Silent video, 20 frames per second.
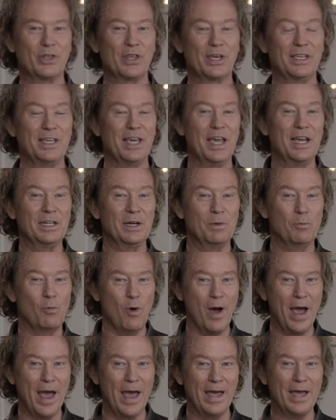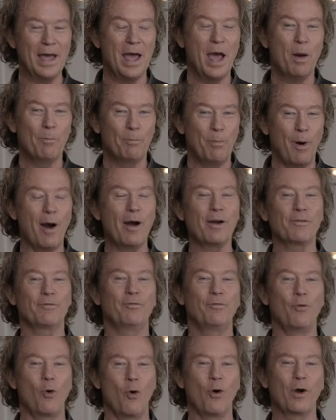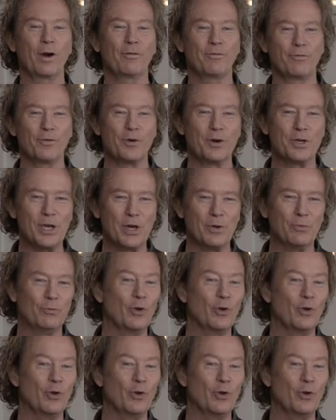The Kingdom Way, Part 4 for you.